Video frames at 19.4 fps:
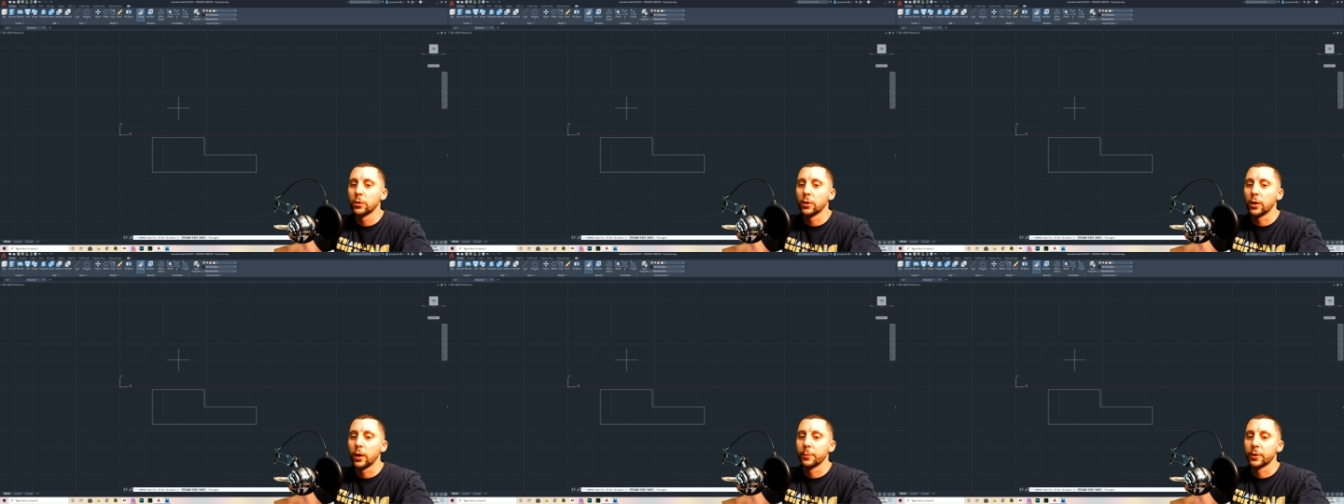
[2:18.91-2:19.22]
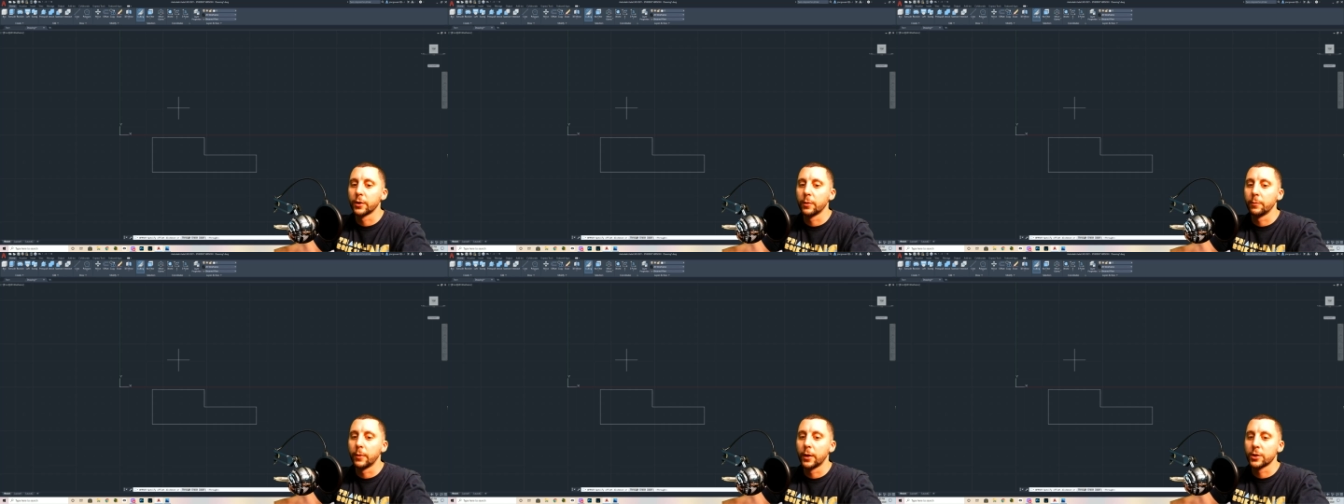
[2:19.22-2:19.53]
I'm going
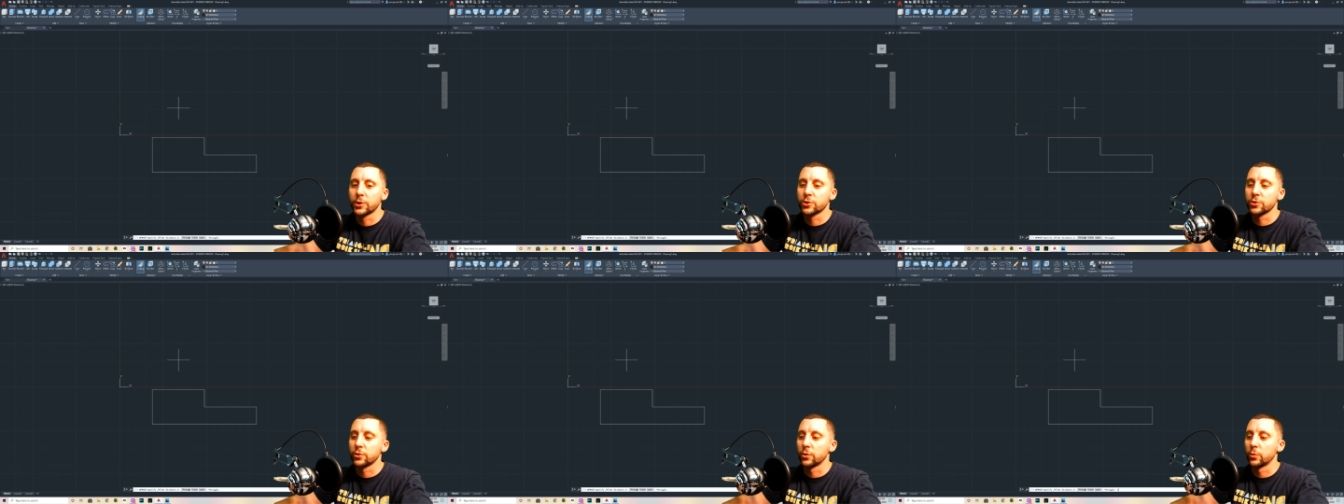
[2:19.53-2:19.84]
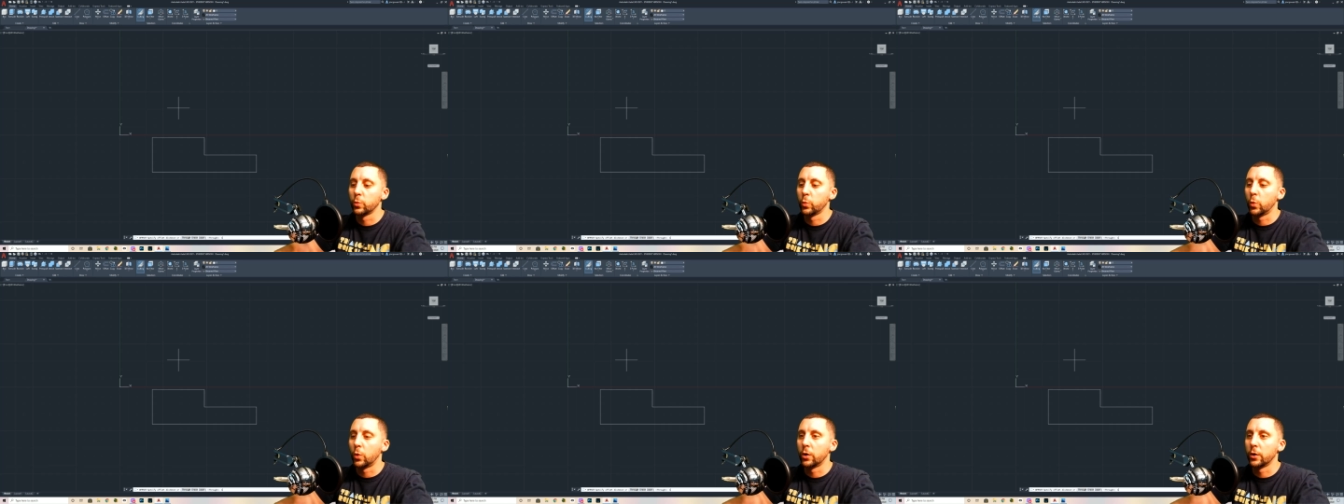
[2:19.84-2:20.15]
to measure
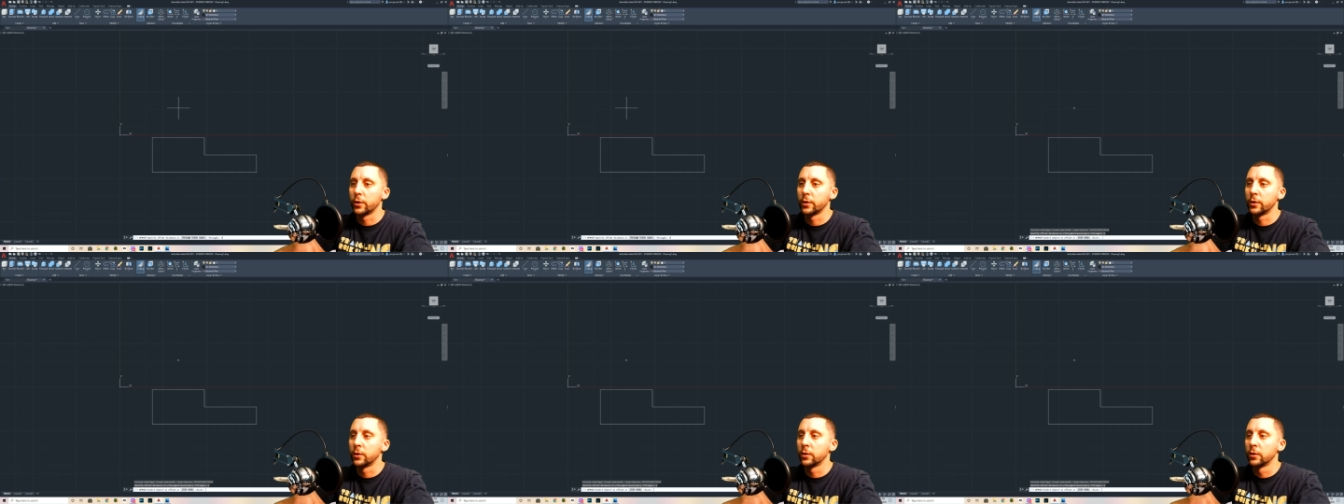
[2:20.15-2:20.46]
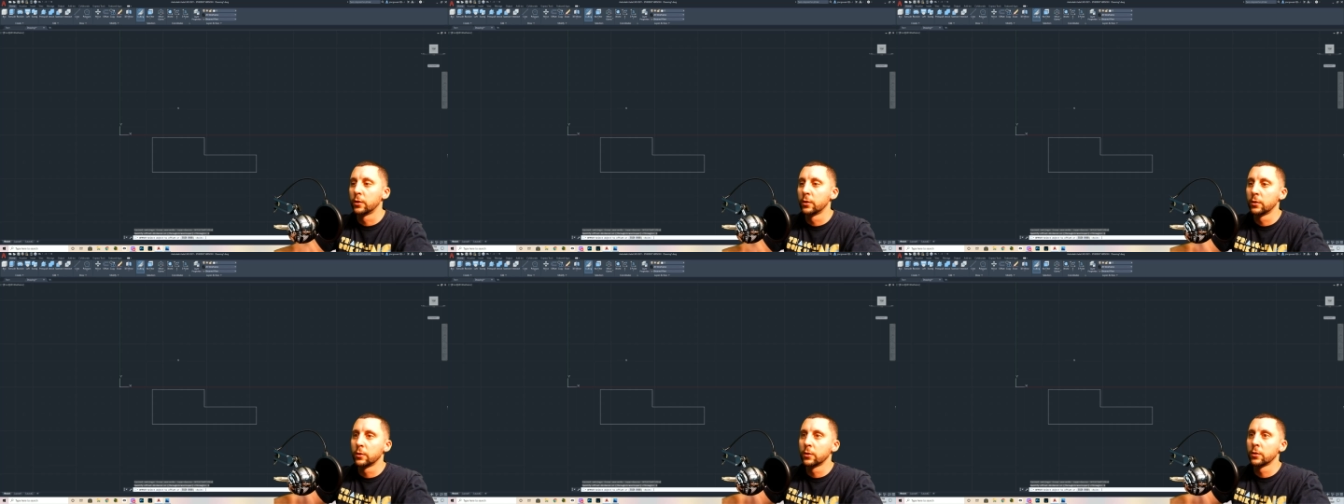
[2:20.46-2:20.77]
1
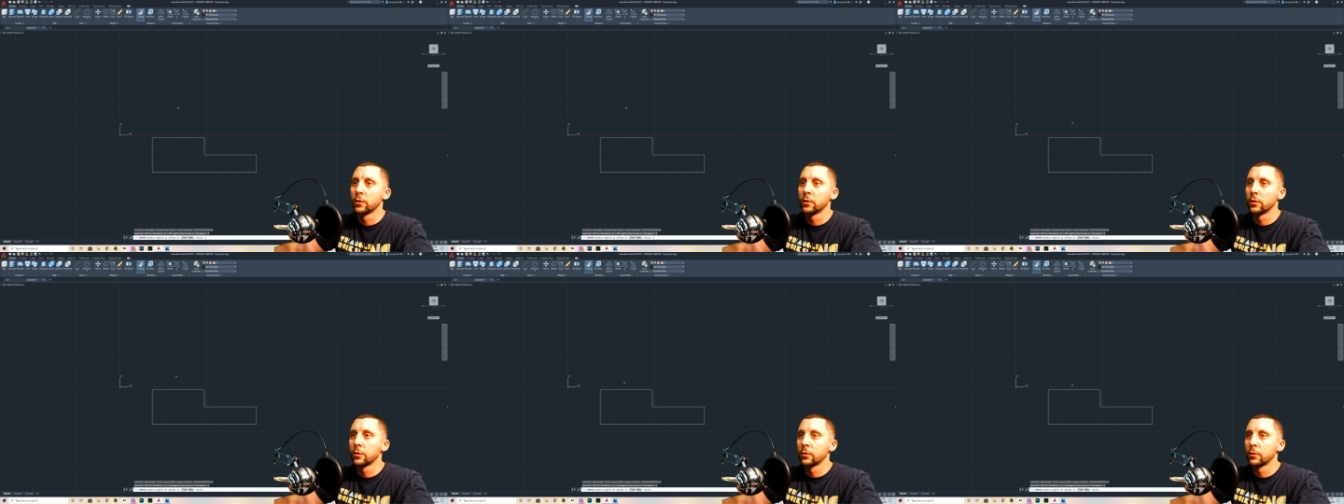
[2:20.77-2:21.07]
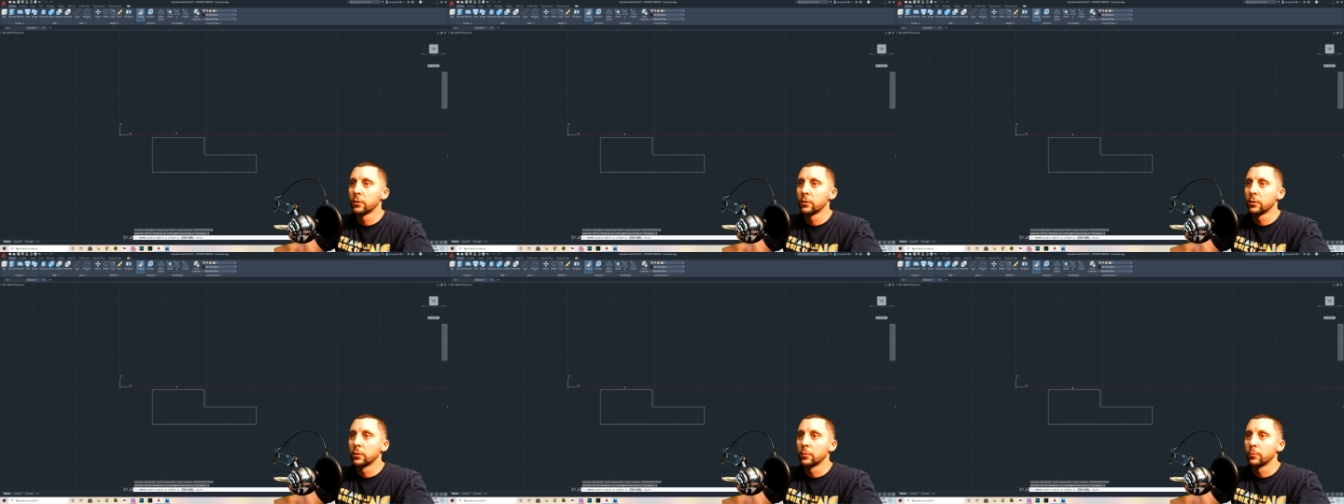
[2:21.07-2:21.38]

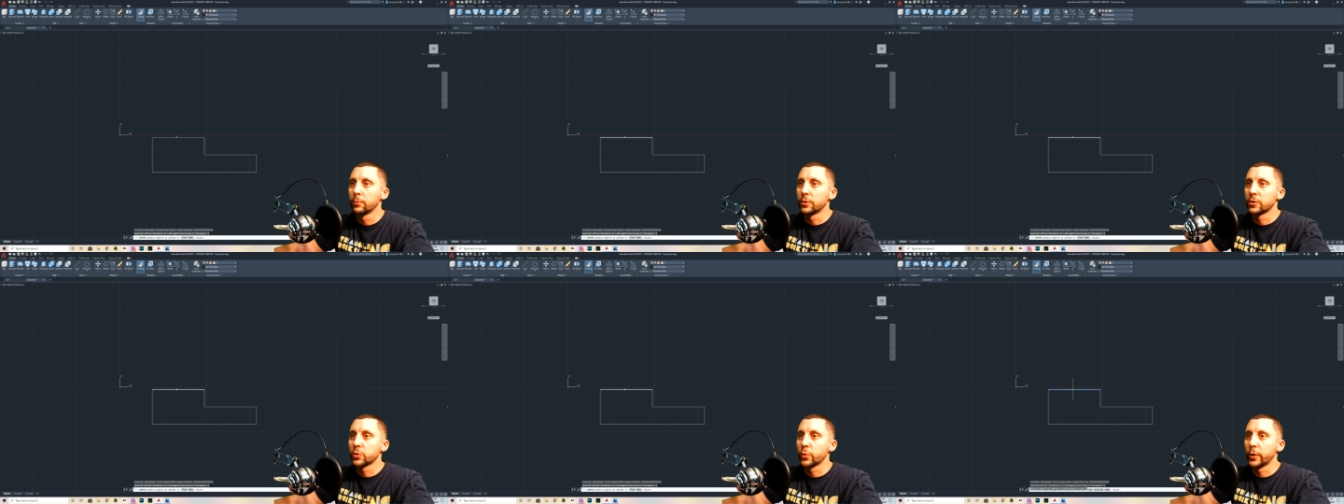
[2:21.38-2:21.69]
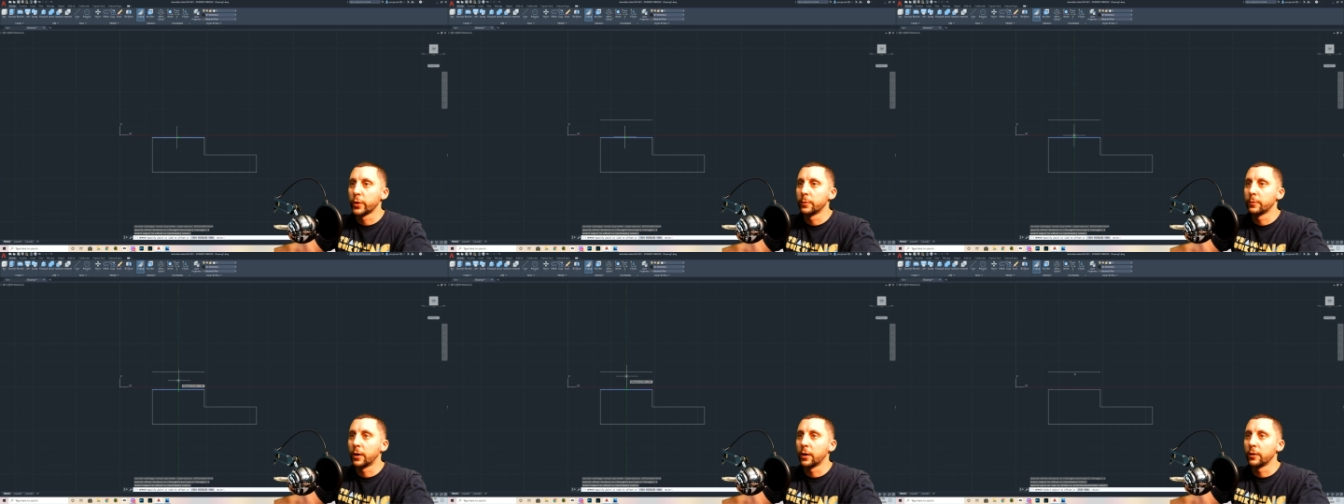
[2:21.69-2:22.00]

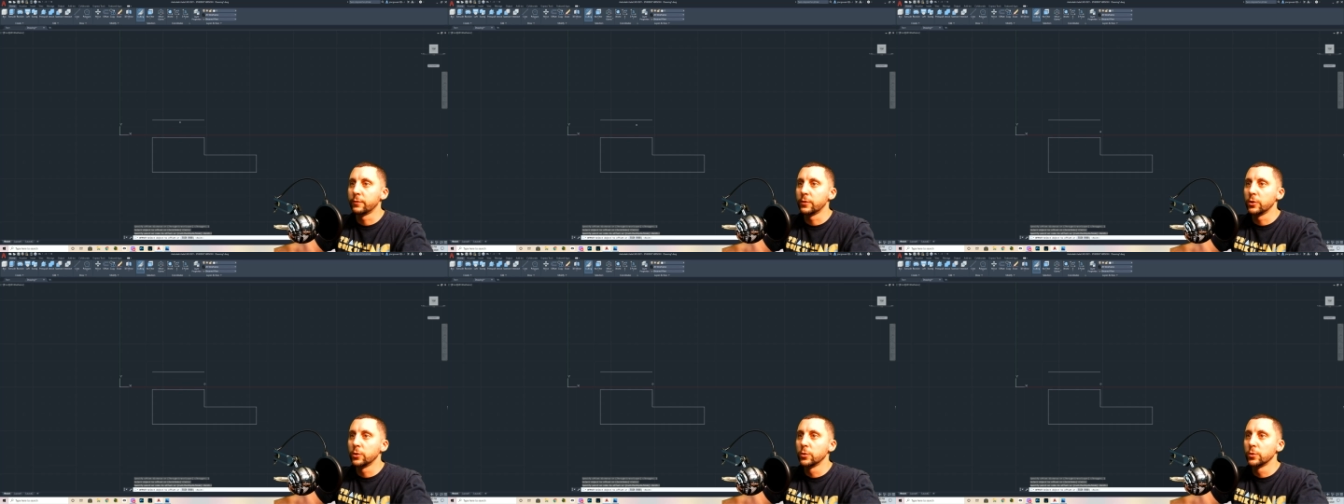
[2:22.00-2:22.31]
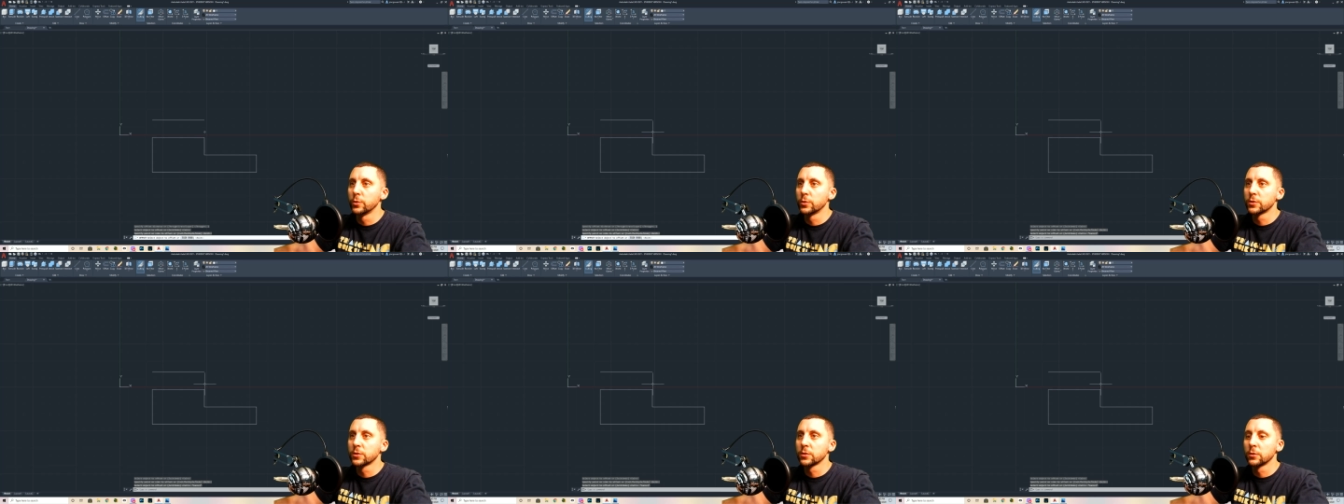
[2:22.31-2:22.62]
between my
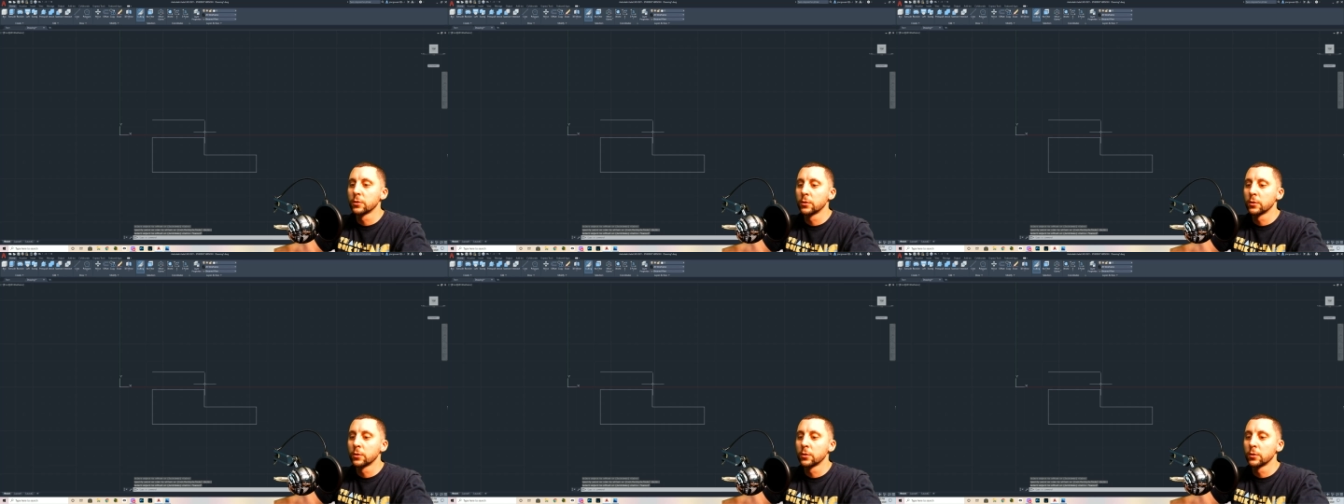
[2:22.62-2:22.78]
views.